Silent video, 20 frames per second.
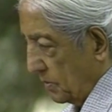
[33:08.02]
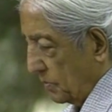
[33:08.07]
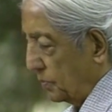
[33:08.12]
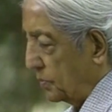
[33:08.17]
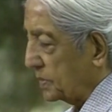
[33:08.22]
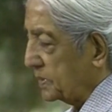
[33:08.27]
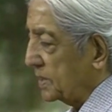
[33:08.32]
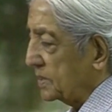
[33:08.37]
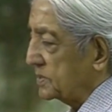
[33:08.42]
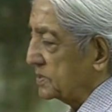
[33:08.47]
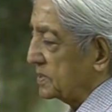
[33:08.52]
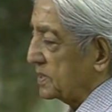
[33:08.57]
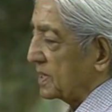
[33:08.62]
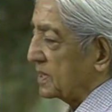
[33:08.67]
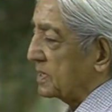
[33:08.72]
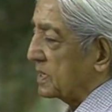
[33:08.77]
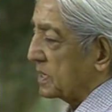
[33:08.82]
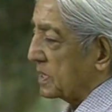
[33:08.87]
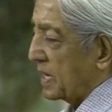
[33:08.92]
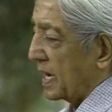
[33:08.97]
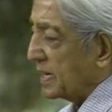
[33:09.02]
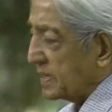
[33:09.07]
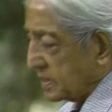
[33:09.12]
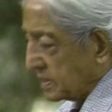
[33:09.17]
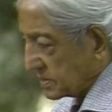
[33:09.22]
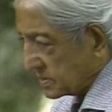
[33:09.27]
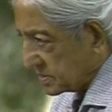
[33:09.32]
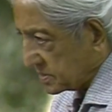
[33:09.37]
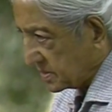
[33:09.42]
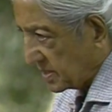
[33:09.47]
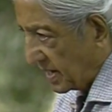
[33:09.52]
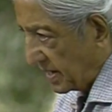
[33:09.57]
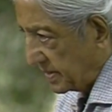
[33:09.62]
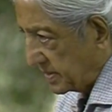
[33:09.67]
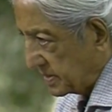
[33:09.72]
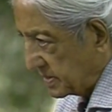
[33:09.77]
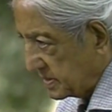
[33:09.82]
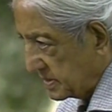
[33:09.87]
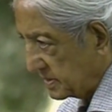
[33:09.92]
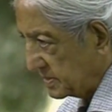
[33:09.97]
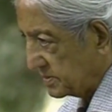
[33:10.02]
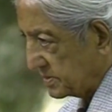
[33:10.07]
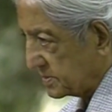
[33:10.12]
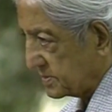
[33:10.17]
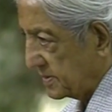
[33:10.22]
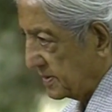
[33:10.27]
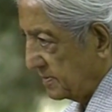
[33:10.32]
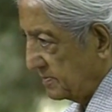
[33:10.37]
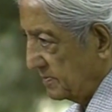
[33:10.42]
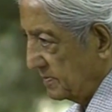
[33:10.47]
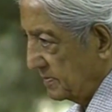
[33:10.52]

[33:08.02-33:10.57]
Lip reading: Whether it's the greatest scientist